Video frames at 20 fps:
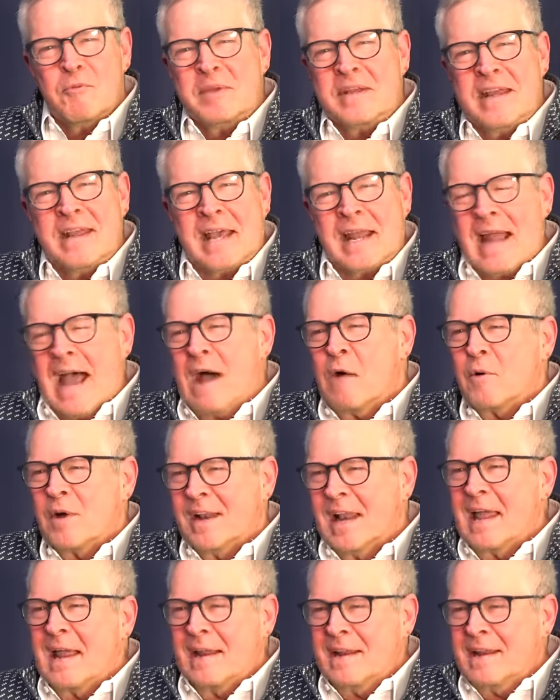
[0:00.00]
being an hour
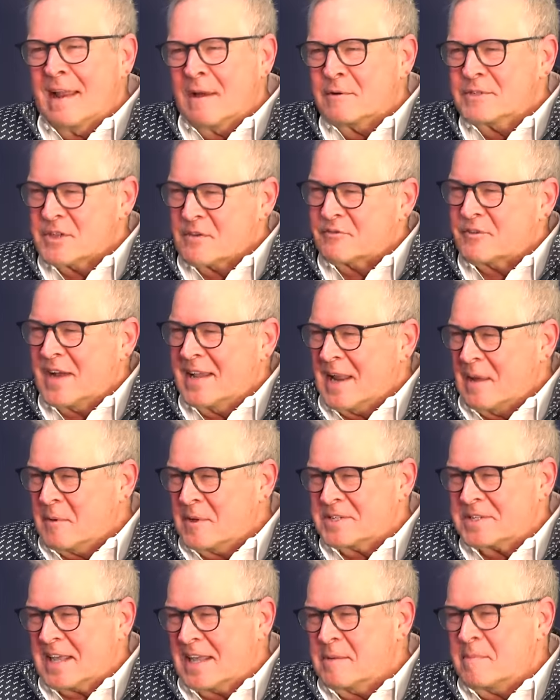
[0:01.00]
late, and I was afraid I
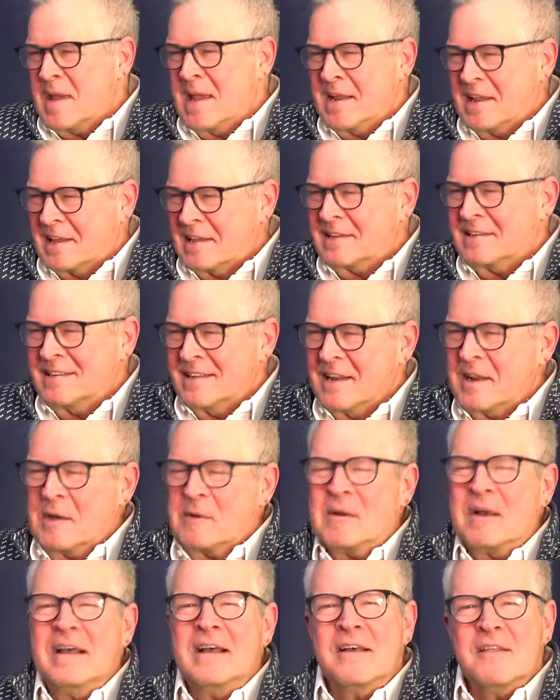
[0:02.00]
wasn't going to make it, and you
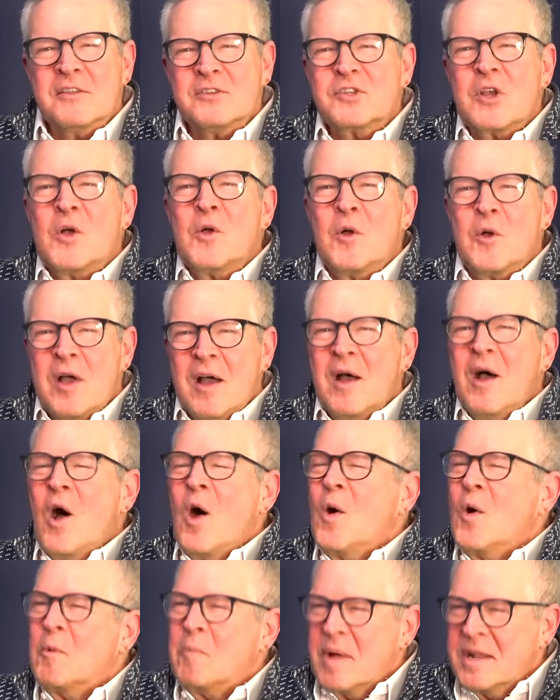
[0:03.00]
know, it's a, lot a
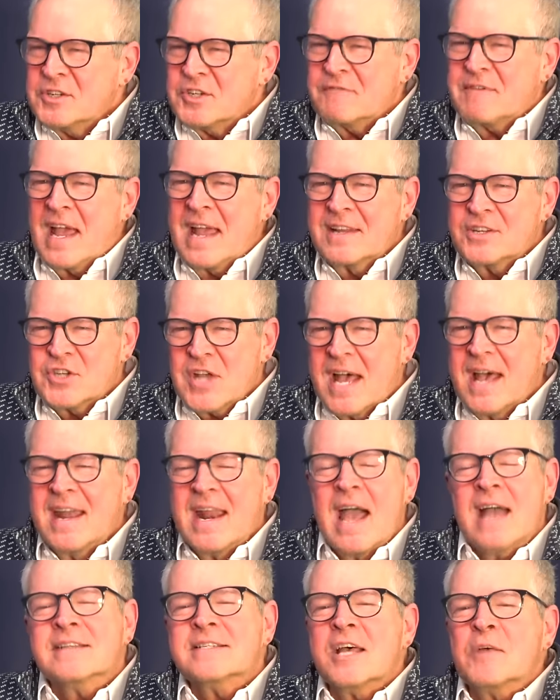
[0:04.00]
whole bunch of
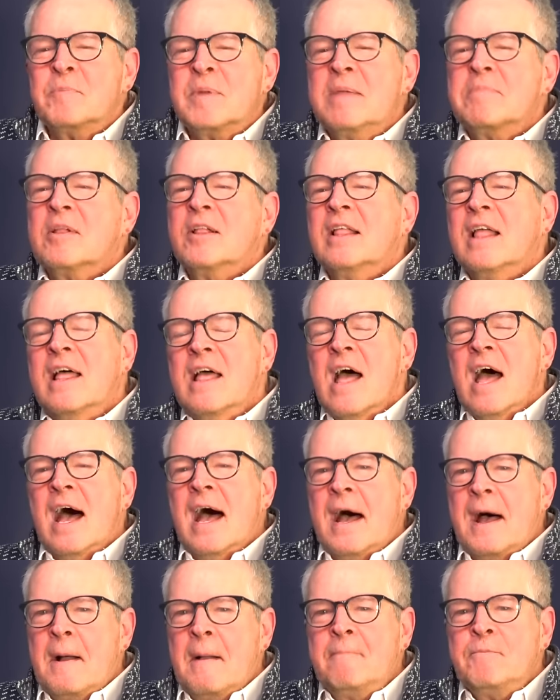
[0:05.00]
anxiety. I tell people,
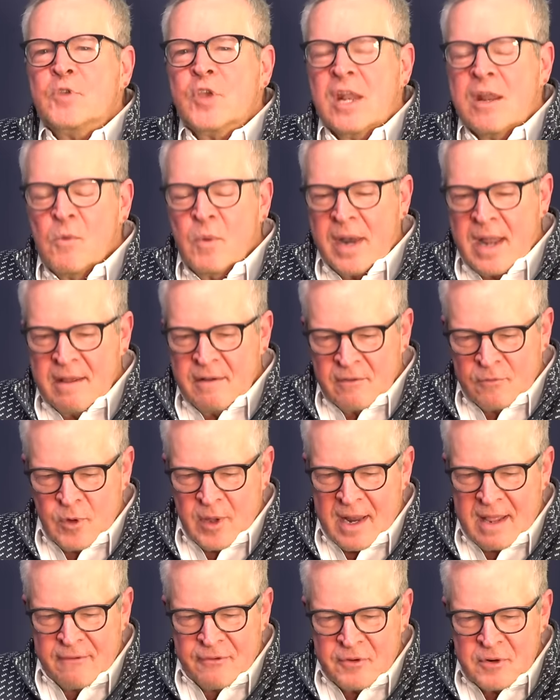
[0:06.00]
uh, you know, when I
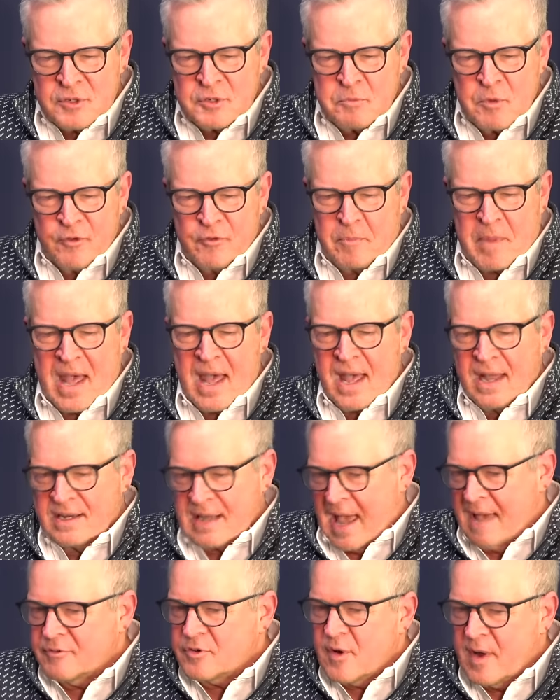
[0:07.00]
when I first moved back
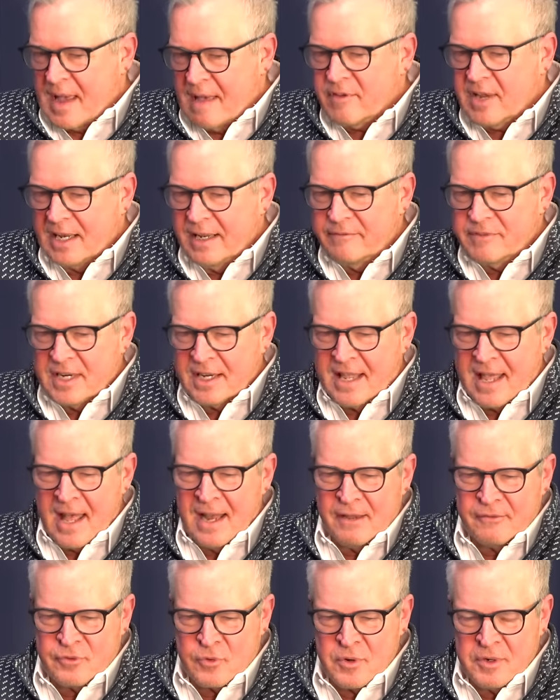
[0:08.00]
after having lived in
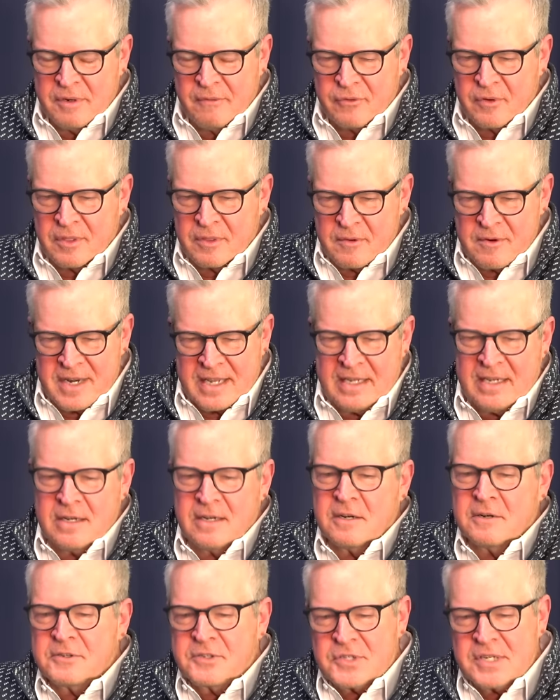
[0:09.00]
California for 30
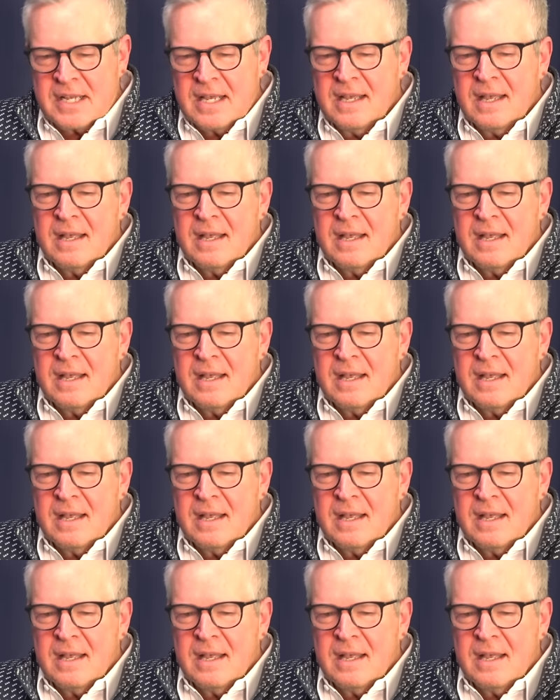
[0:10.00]
years.